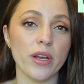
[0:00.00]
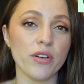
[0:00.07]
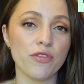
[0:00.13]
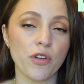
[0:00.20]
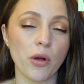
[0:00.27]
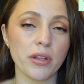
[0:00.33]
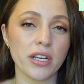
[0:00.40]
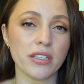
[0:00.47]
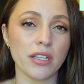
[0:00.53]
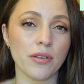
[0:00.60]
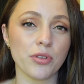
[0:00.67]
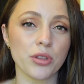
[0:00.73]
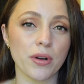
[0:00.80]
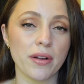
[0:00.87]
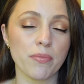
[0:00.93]
have fallen in love
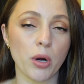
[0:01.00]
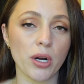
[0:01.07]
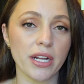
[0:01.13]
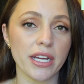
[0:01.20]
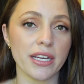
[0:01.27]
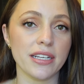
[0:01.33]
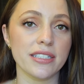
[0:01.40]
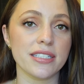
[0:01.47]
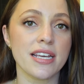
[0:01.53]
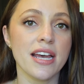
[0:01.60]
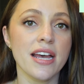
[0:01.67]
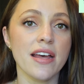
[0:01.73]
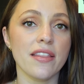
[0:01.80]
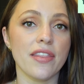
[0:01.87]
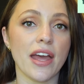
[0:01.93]
with Thrive Market is
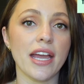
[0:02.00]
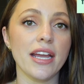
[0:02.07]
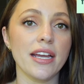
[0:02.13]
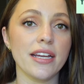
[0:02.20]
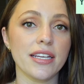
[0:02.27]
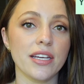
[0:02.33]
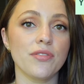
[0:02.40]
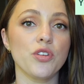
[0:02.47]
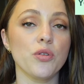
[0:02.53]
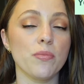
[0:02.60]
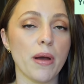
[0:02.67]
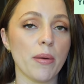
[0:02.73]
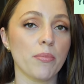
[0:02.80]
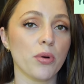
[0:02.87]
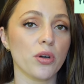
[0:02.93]
they give you
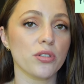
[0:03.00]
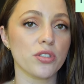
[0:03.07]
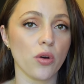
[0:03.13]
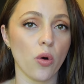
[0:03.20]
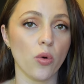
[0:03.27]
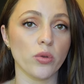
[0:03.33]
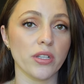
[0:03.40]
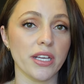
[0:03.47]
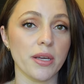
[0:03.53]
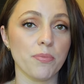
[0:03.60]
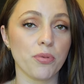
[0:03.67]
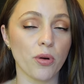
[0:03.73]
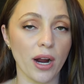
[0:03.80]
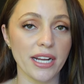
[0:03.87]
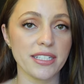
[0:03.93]
members only
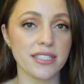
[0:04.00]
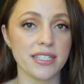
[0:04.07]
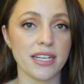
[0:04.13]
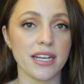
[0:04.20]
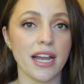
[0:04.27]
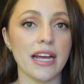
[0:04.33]
pricing,